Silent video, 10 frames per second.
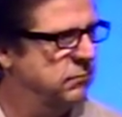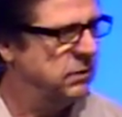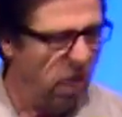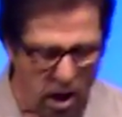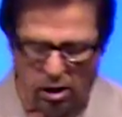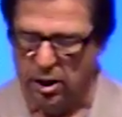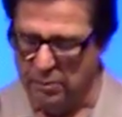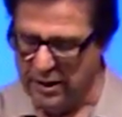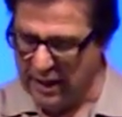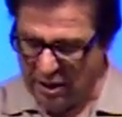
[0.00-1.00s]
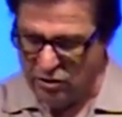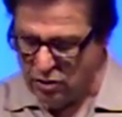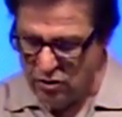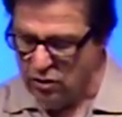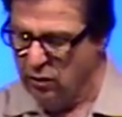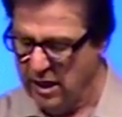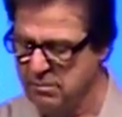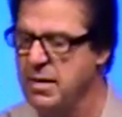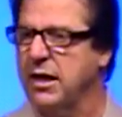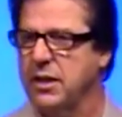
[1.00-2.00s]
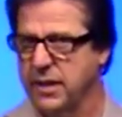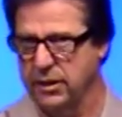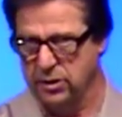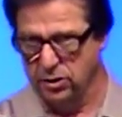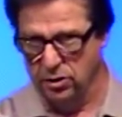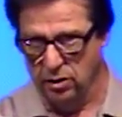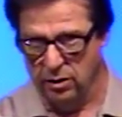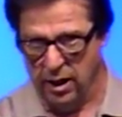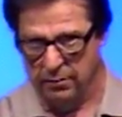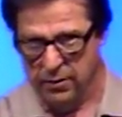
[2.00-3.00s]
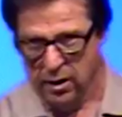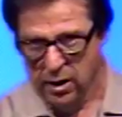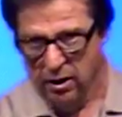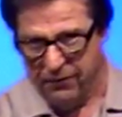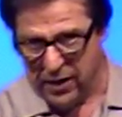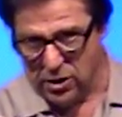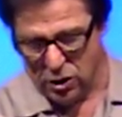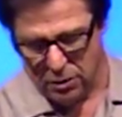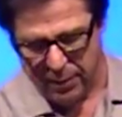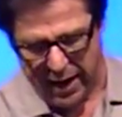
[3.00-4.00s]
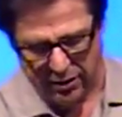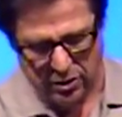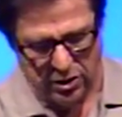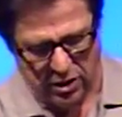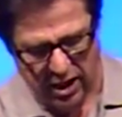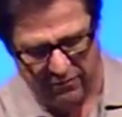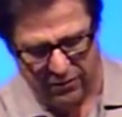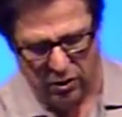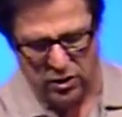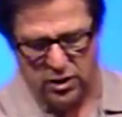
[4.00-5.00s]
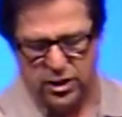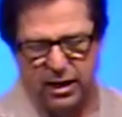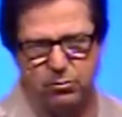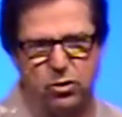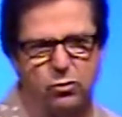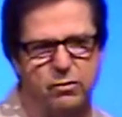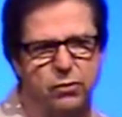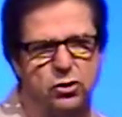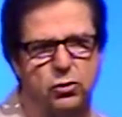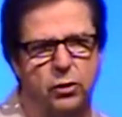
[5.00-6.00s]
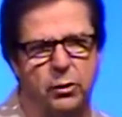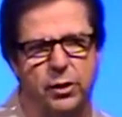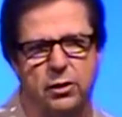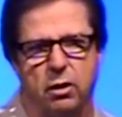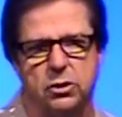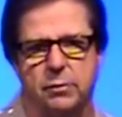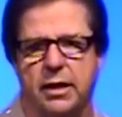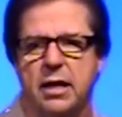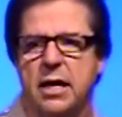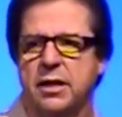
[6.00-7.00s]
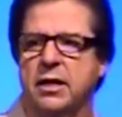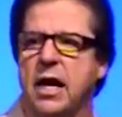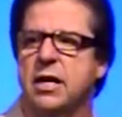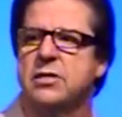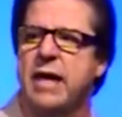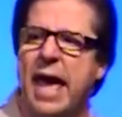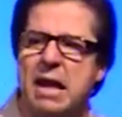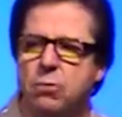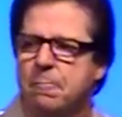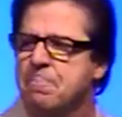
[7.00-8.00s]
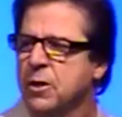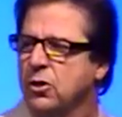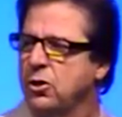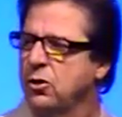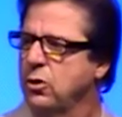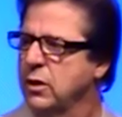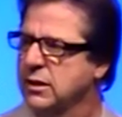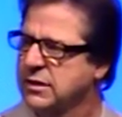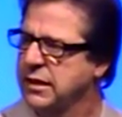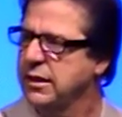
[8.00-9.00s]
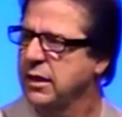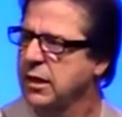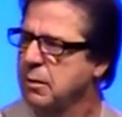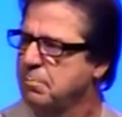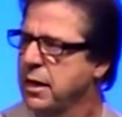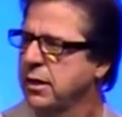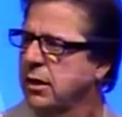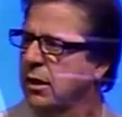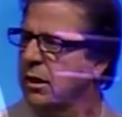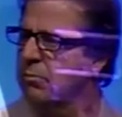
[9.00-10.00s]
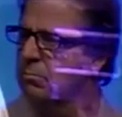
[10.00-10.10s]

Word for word: Call unto me, and I'll show you great and mighty things that you know not. Ephesians passage is that verse in chapter 3, verse 20, where he talks about that God is able to do exceedingly abundantly